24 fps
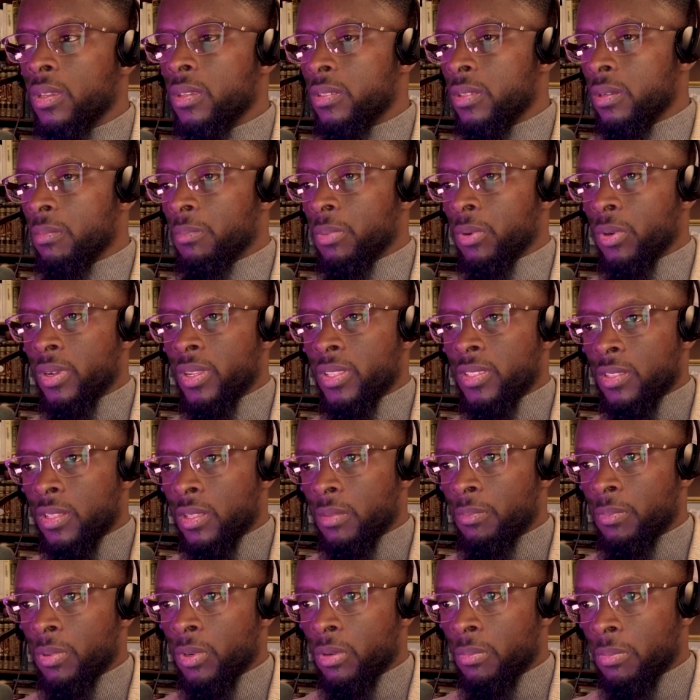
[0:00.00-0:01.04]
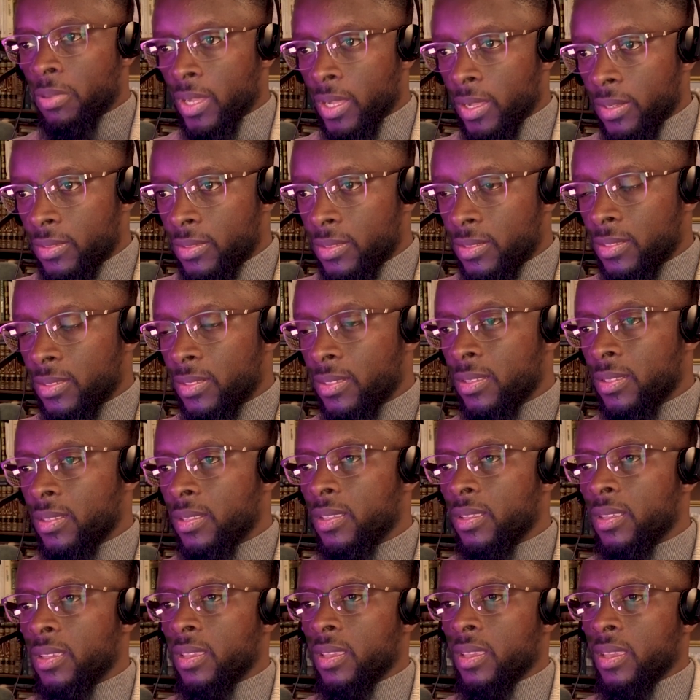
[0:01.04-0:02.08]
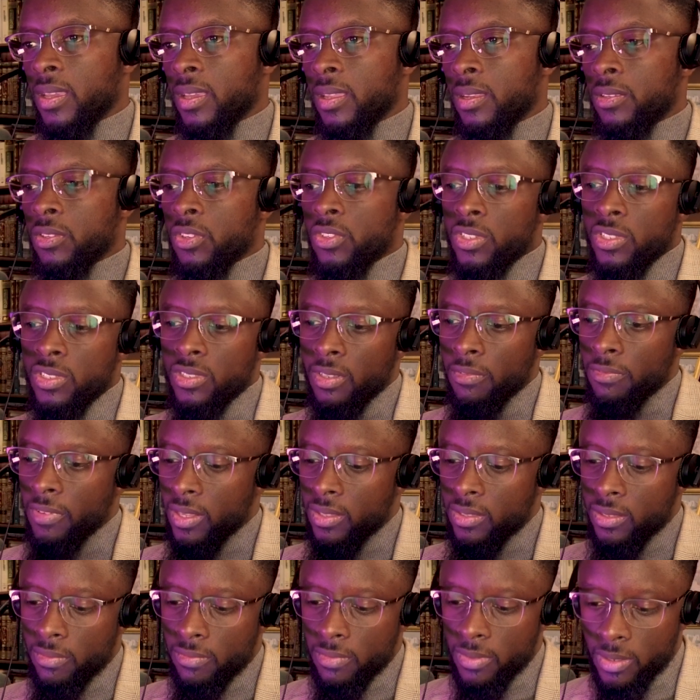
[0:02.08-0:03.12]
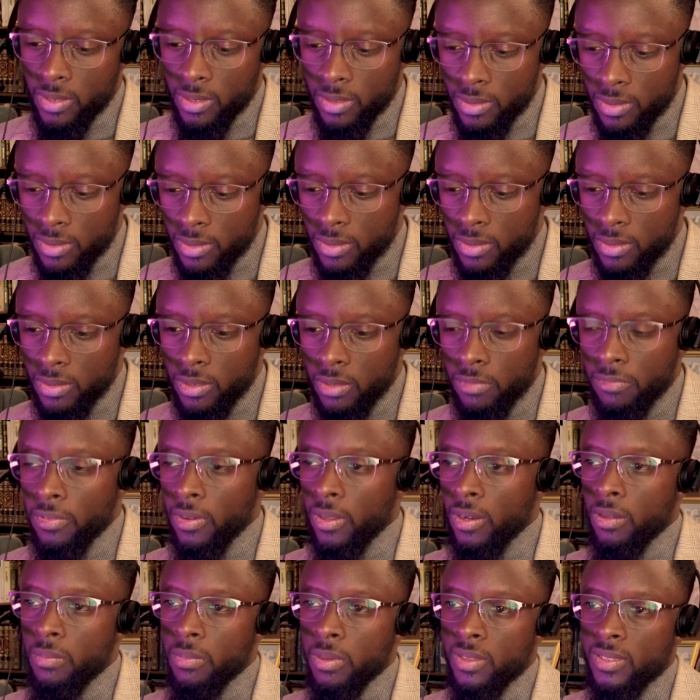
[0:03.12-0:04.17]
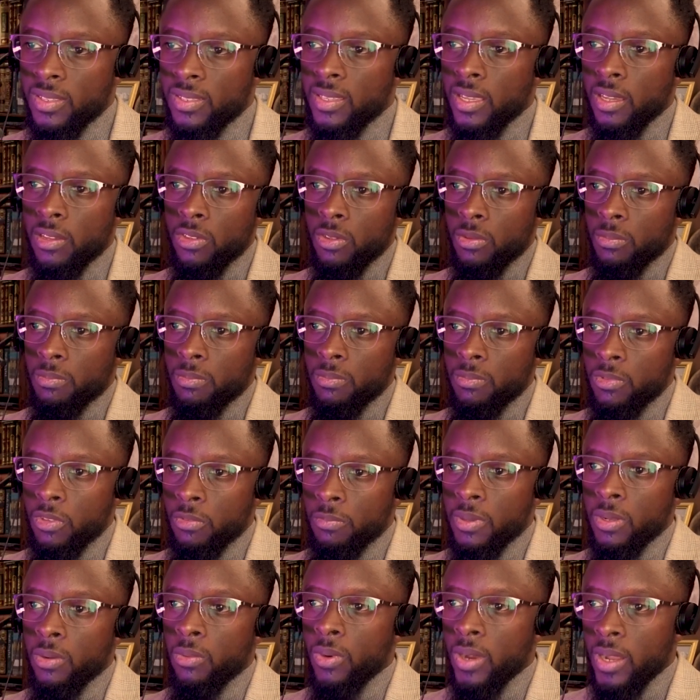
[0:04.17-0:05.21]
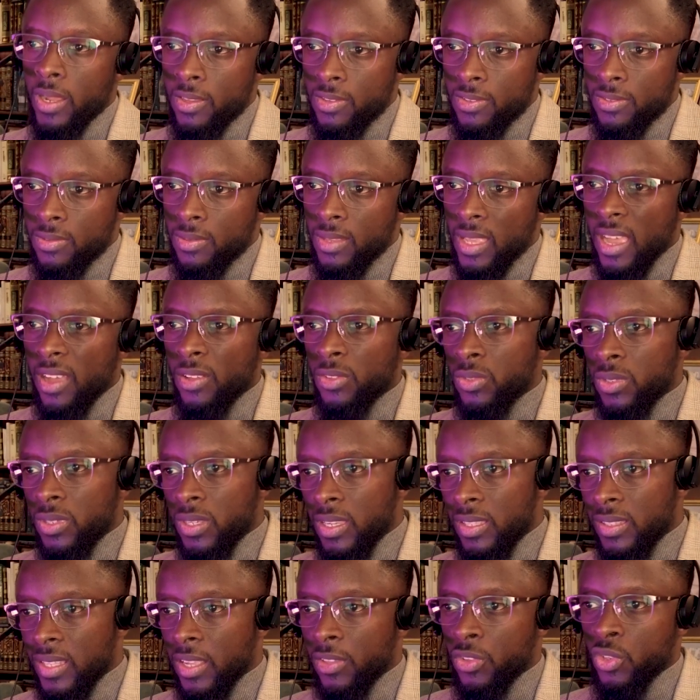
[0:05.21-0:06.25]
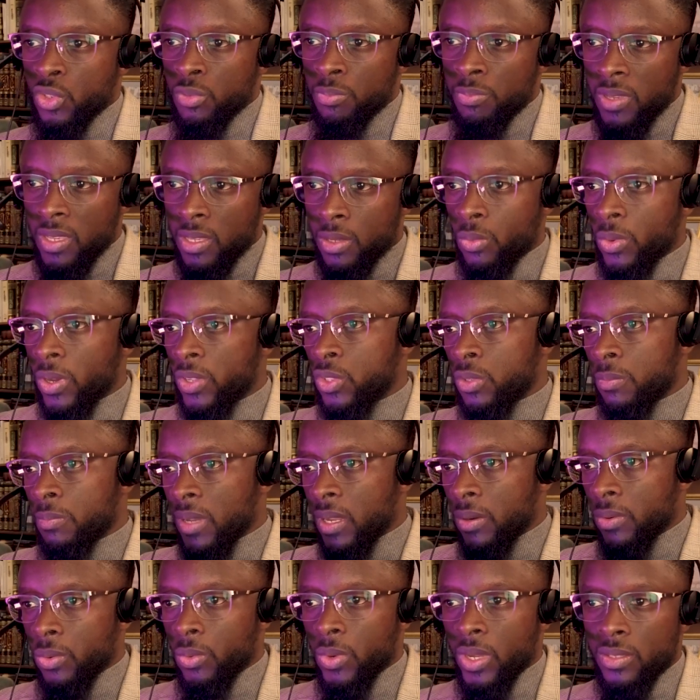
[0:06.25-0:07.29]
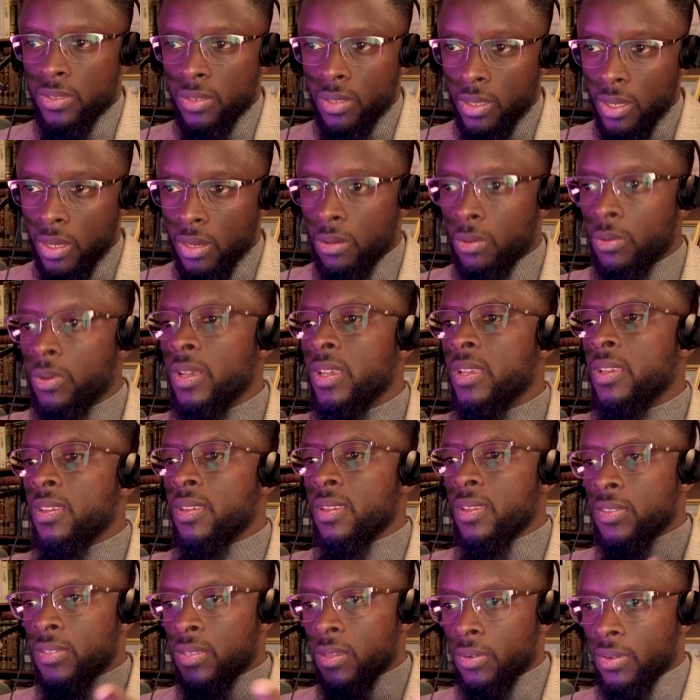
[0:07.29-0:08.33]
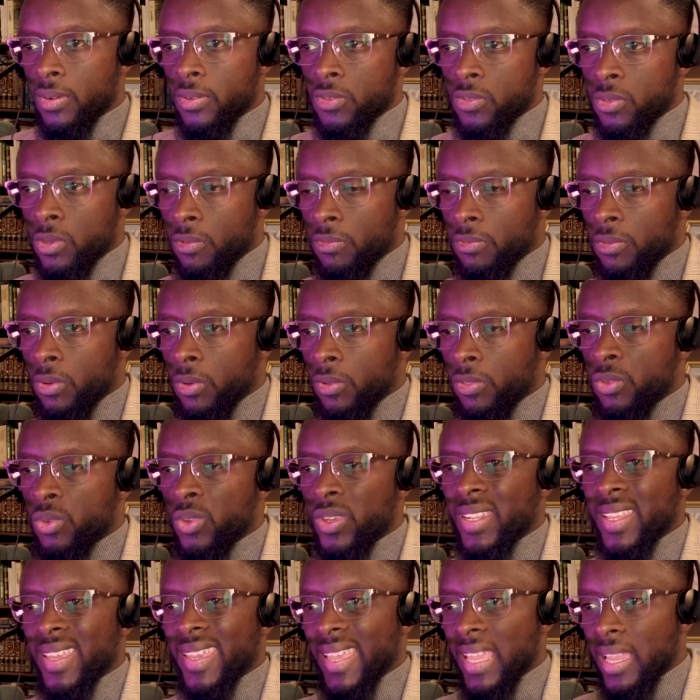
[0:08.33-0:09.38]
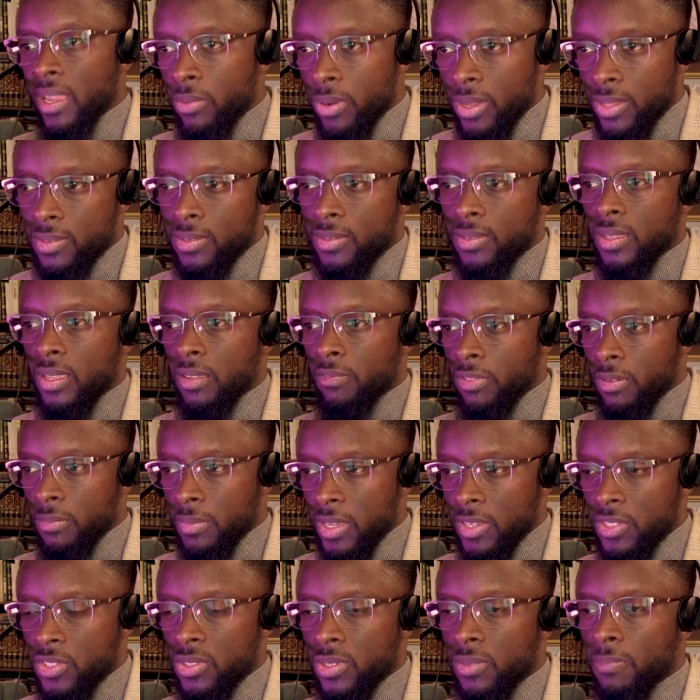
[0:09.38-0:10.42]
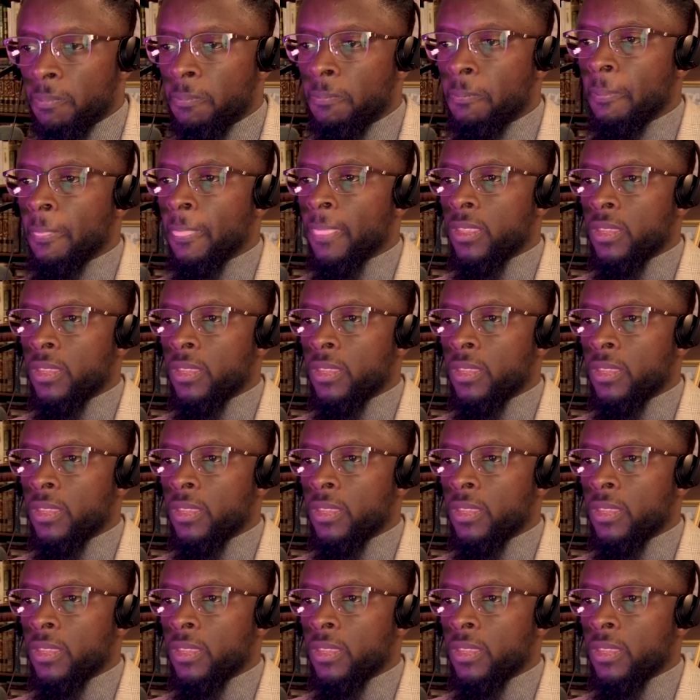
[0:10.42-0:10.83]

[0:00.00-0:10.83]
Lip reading: You're born into the blue blood, and you just effectively, you follow because that's how you've been raised, how to eat, how to speak, where to marry, where to go, so on and so forth. You inherit the information.